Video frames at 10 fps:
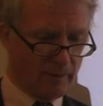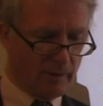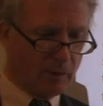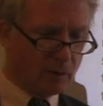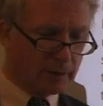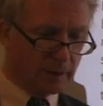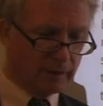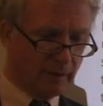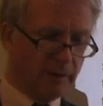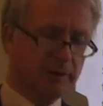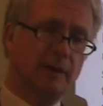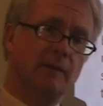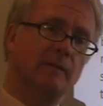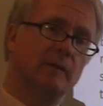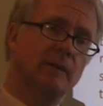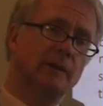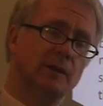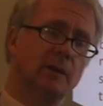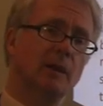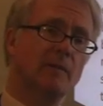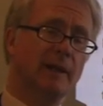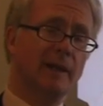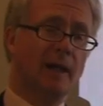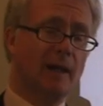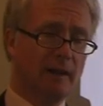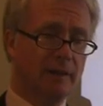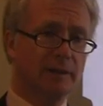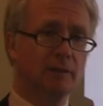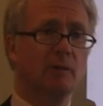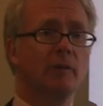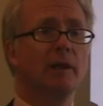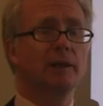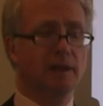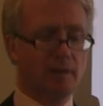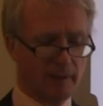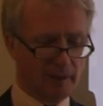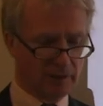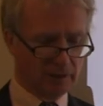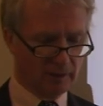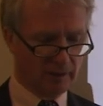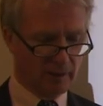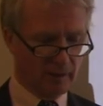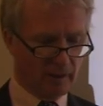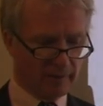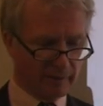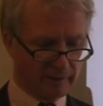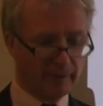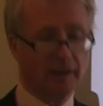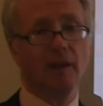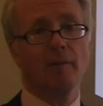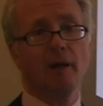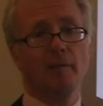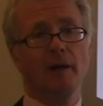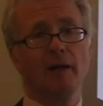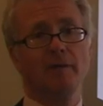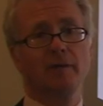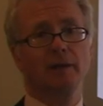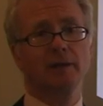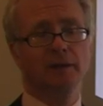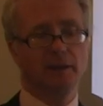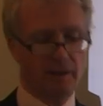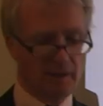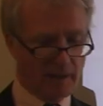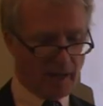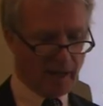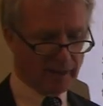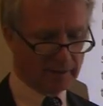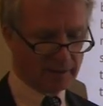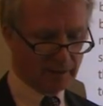New technology has certainly been a catalyst for re-examination of our thinking about bioethics and